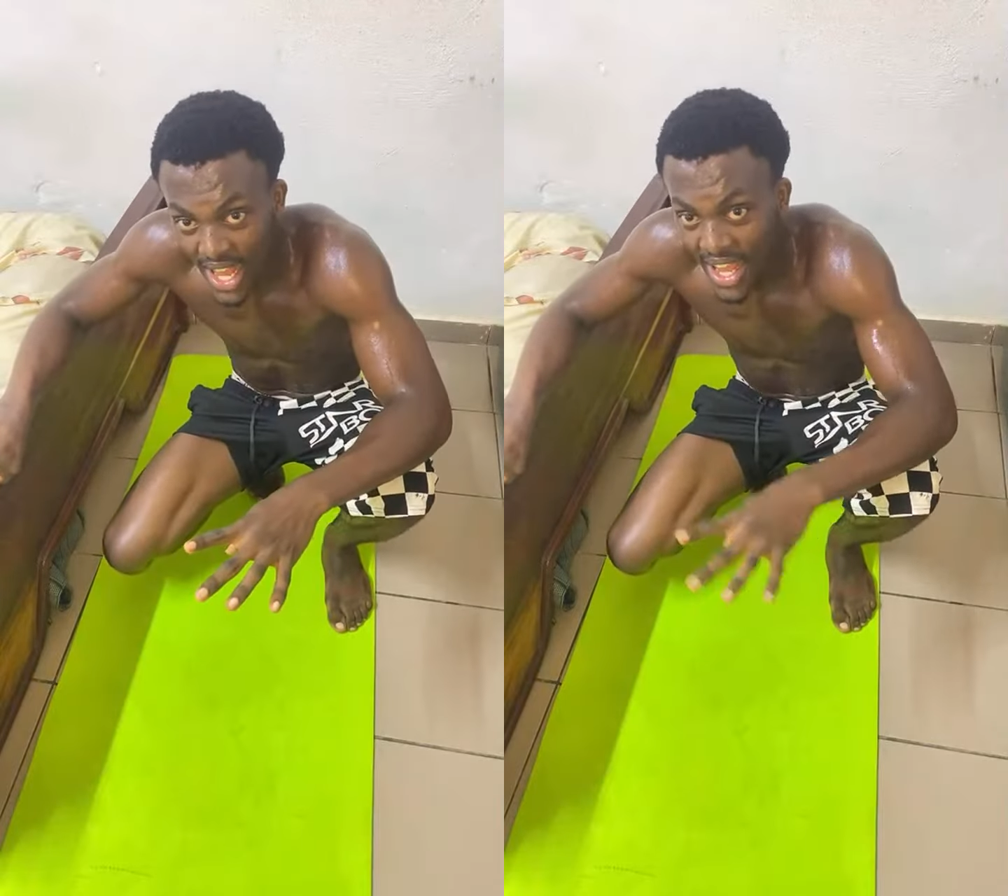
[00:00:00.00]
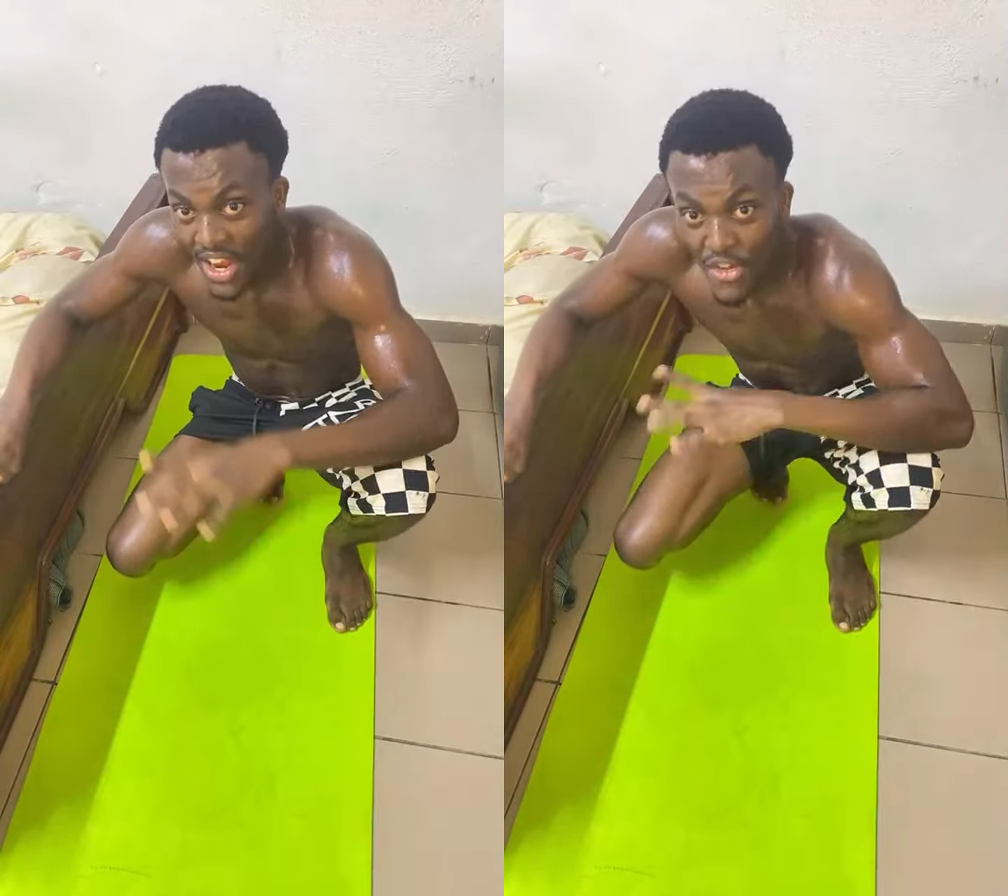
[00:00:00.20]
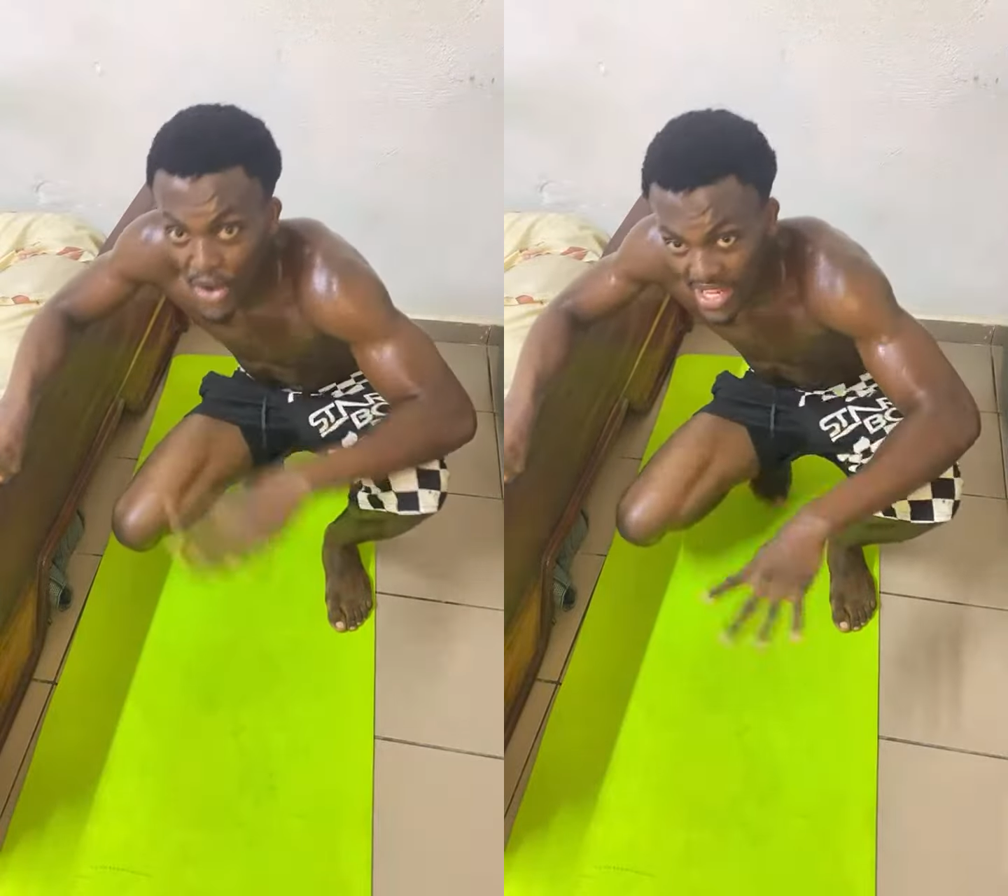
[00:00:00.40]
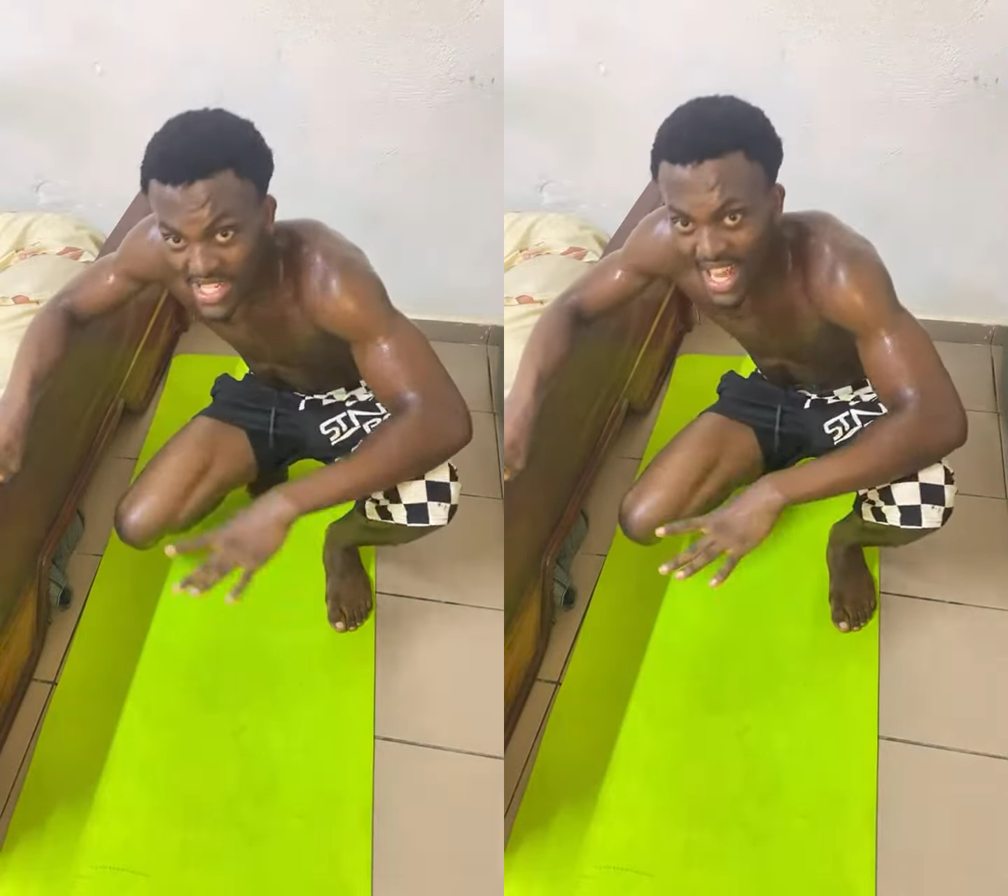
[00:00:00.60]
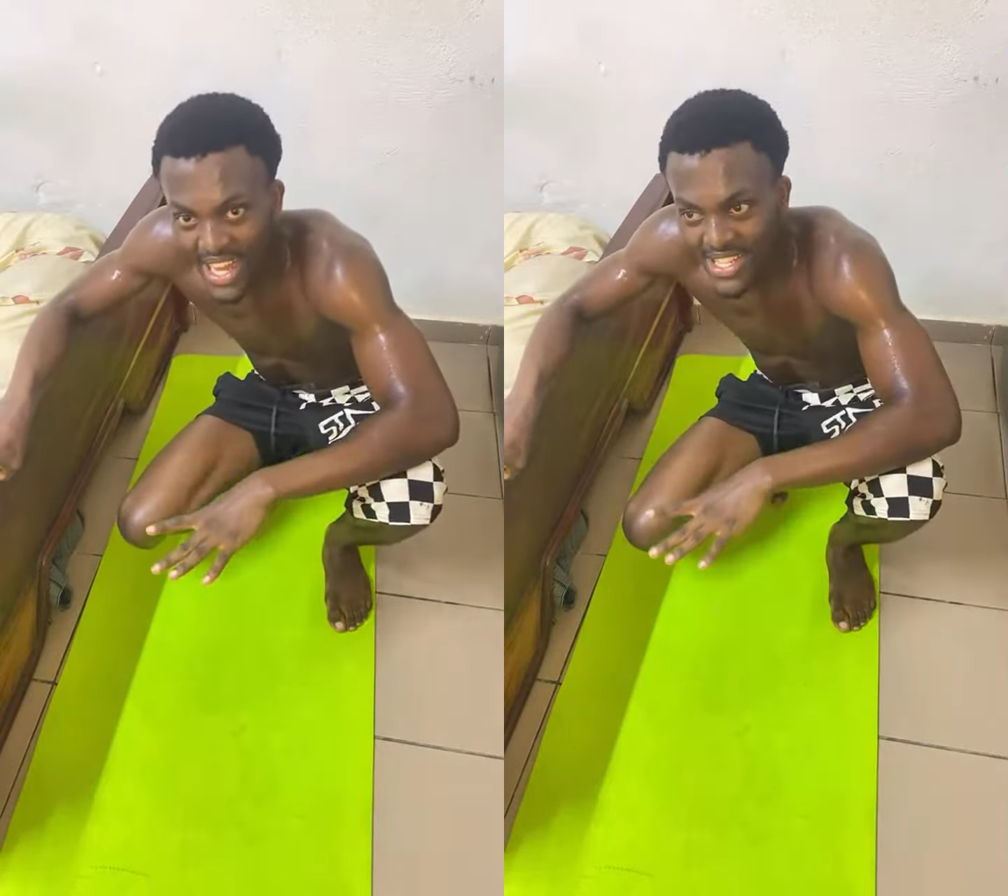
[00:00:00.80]
Crazy,
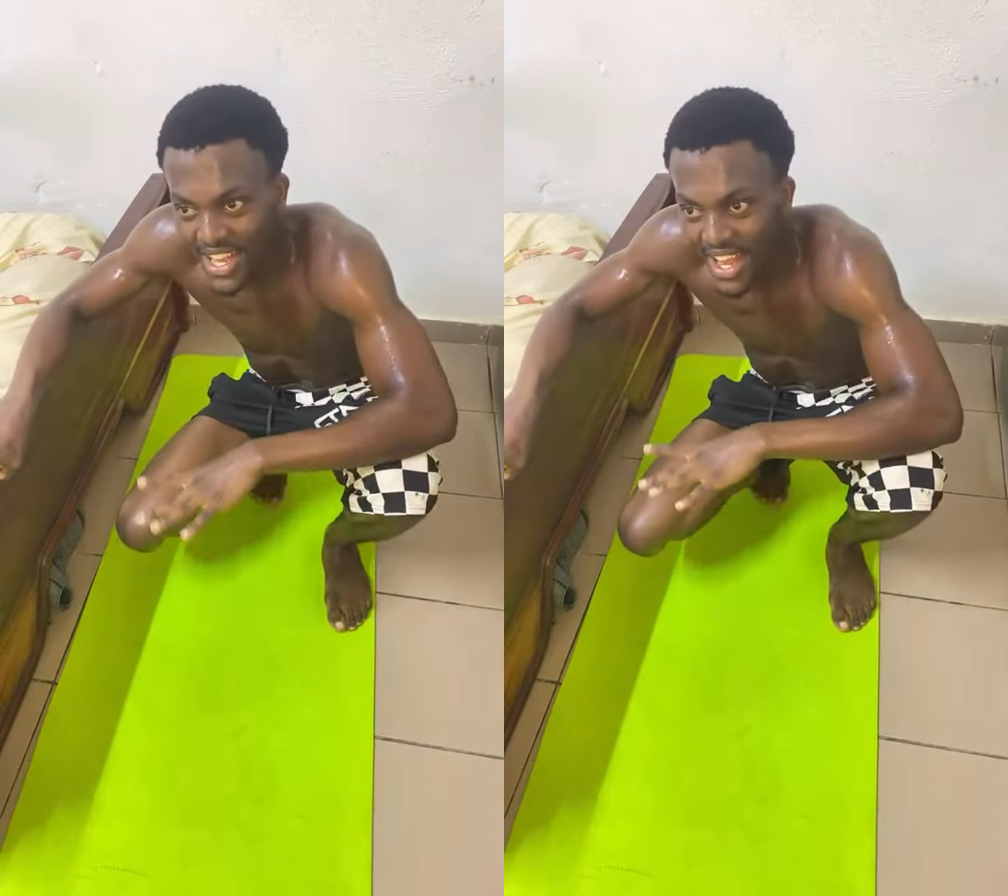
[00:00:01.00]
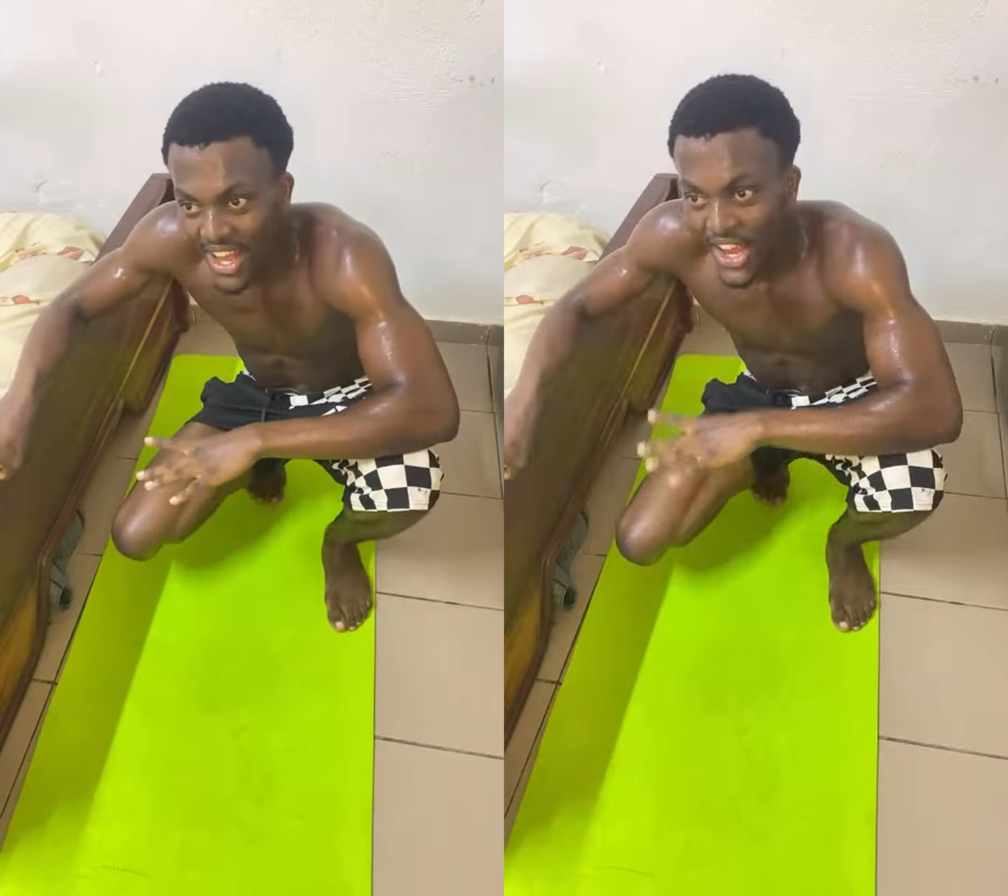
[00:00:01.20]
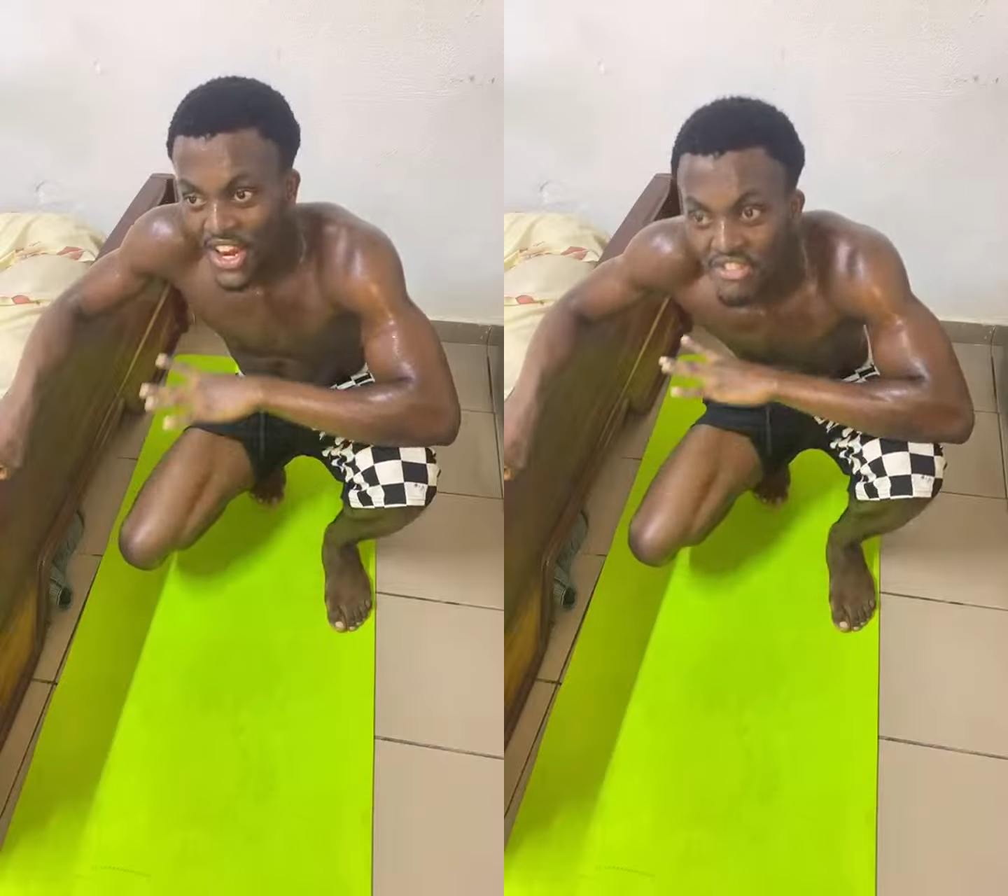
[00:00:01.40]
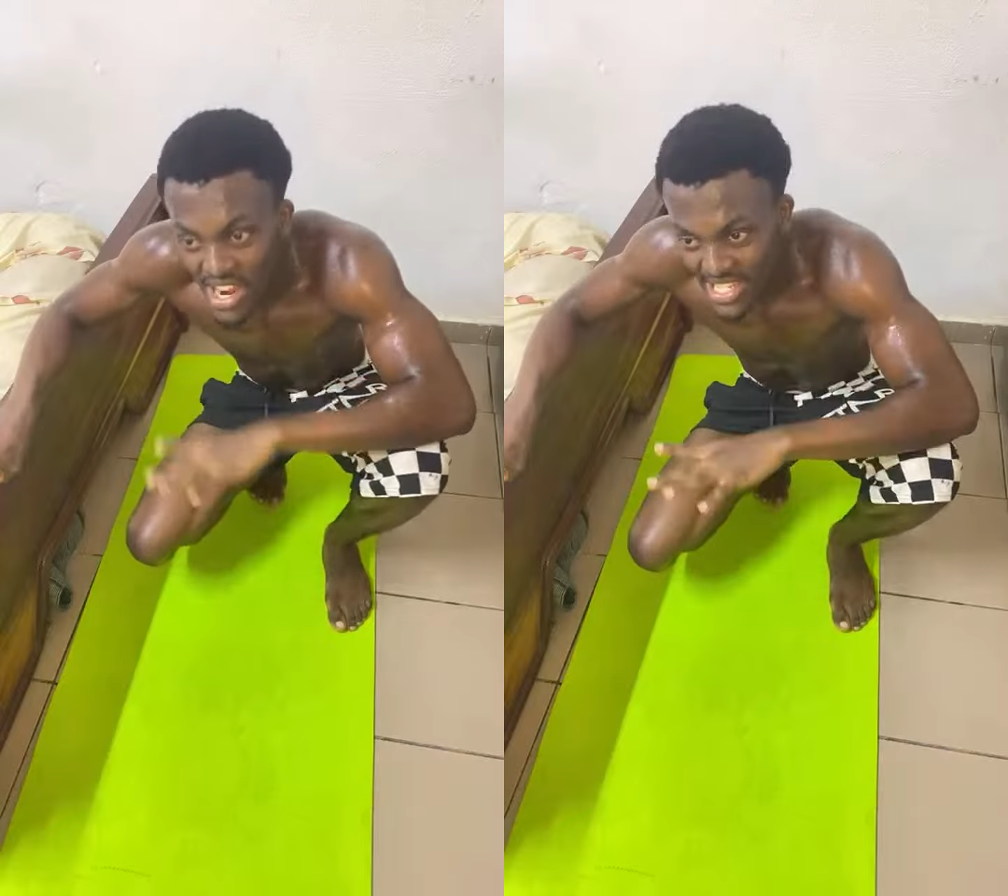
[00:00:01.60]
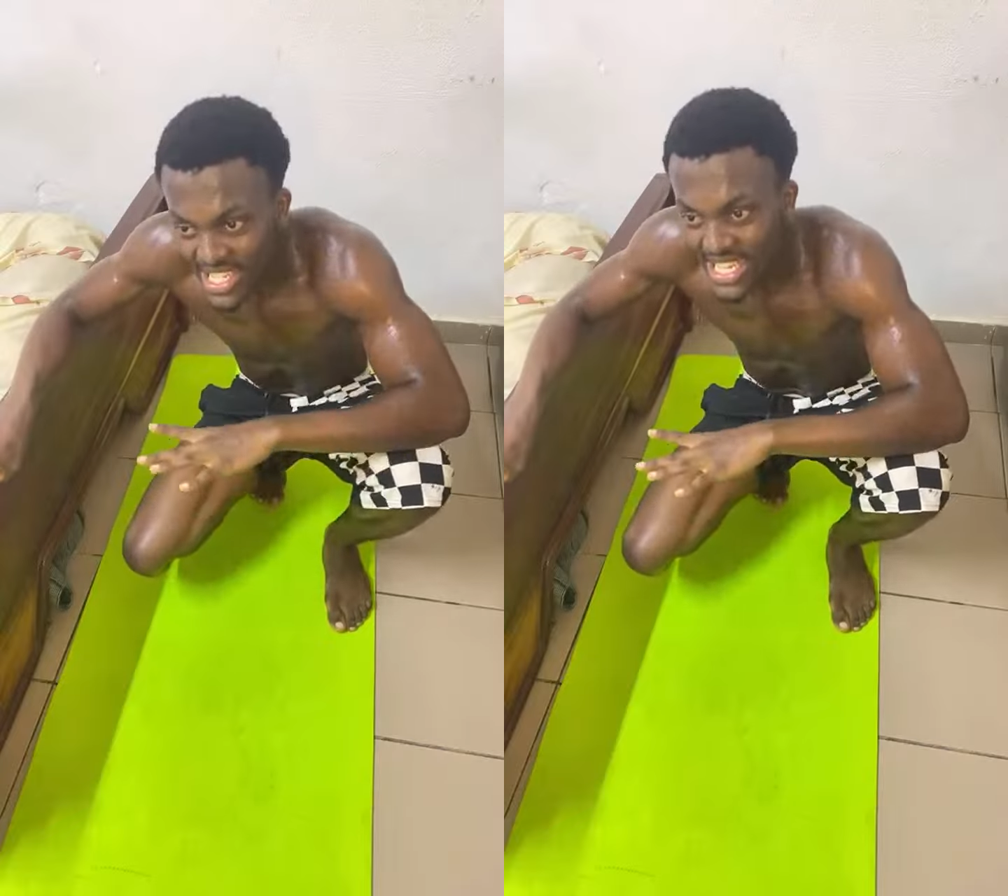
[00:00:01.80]
guys
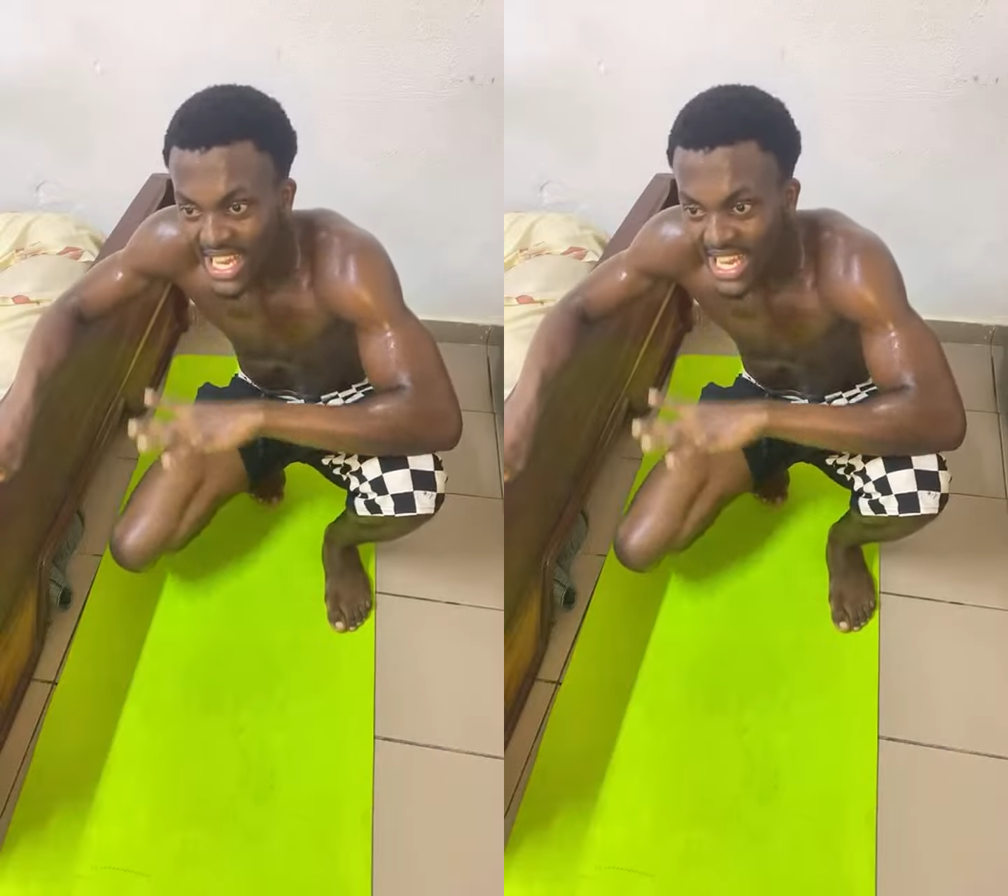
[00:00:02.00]
crazy.